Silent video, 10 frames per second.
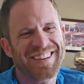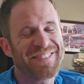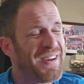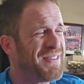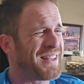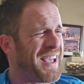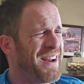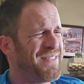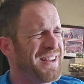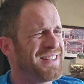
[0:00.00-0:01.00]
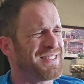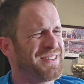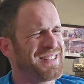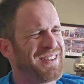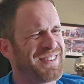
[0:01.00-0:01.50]
Maybe the ketamine is
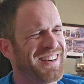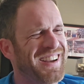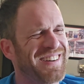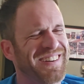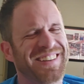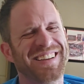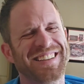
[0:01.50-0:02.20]
doing something. I don't know.